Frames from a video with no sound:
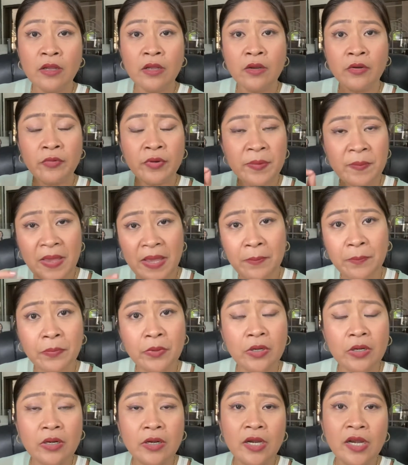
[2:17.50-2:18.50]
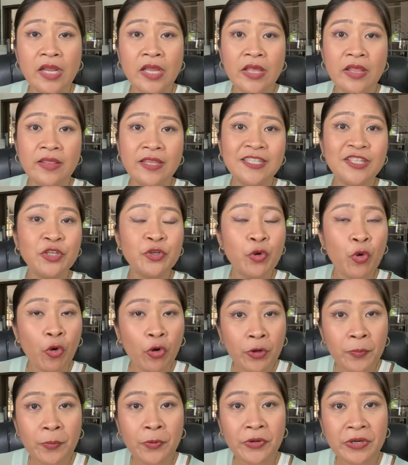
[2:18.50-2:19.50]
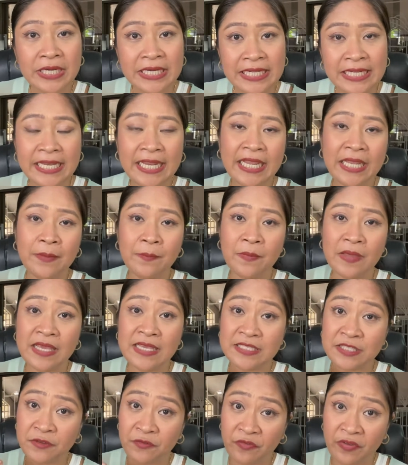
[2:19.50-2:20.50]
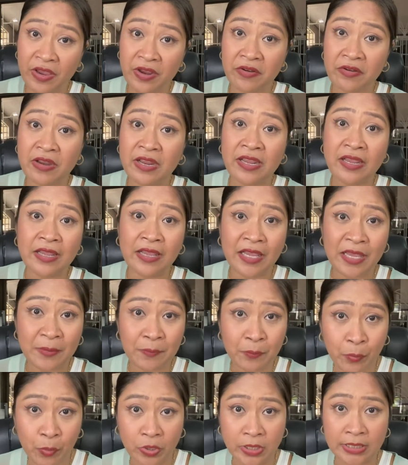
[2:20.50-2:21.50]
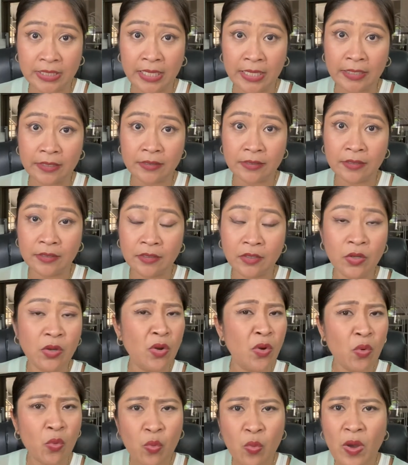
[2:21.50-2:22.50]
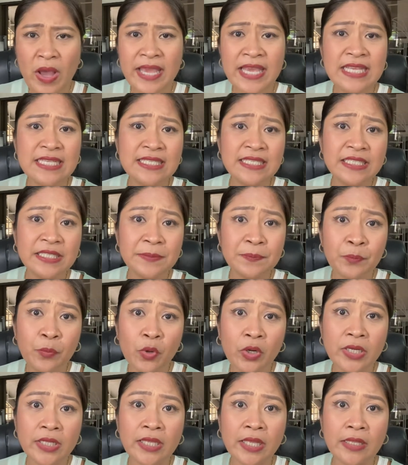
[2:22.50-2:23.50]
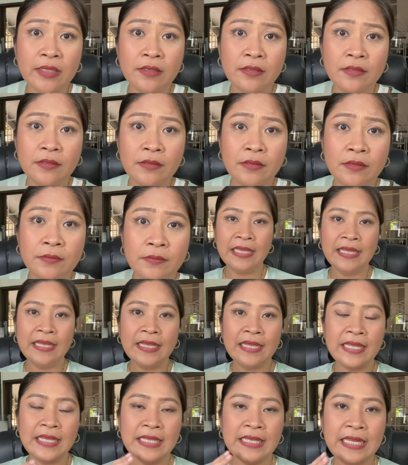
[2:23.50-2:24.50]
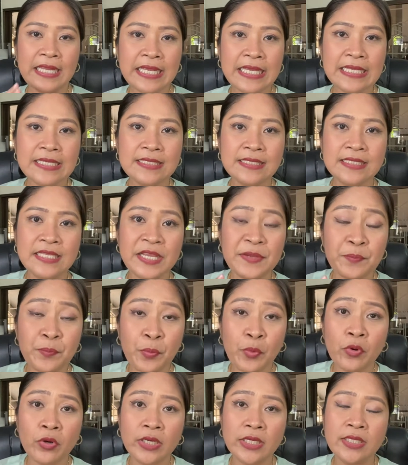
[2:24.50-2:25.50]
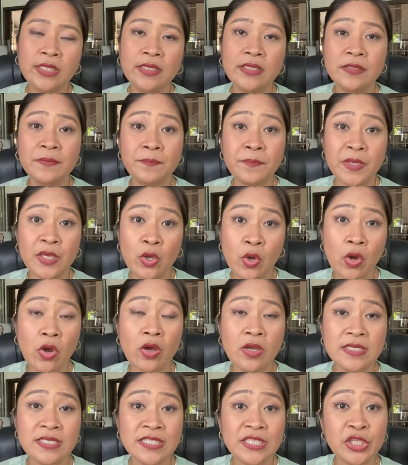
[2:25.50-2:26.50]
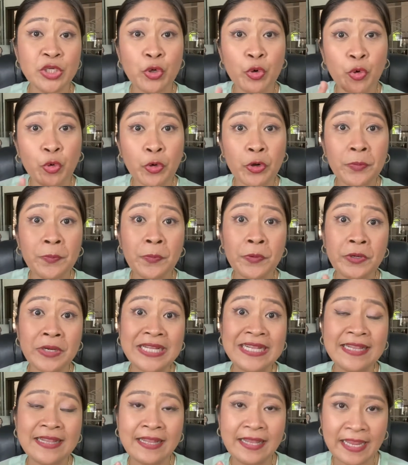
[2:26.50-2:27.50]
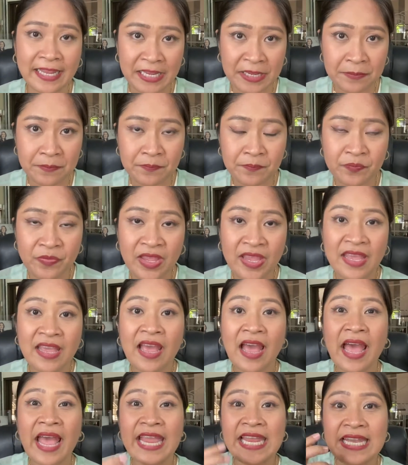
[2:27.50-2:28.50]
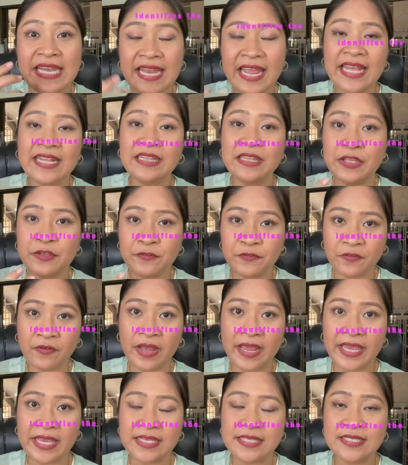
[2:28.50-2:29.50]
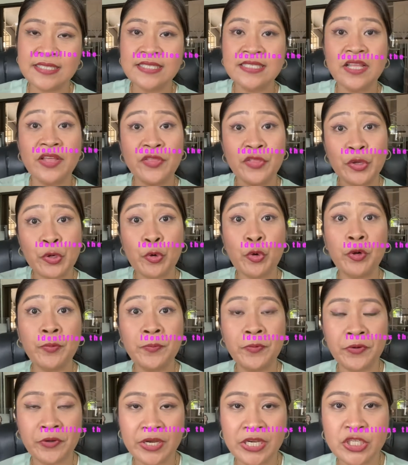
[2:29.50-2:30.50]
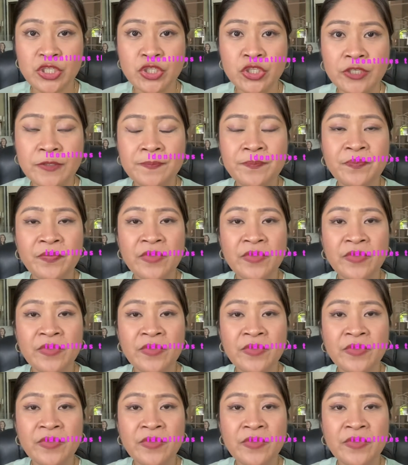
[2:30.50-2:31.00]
Remember that the corporate name is very important. Why is it important? It is important because the corporate name identifies the corporation.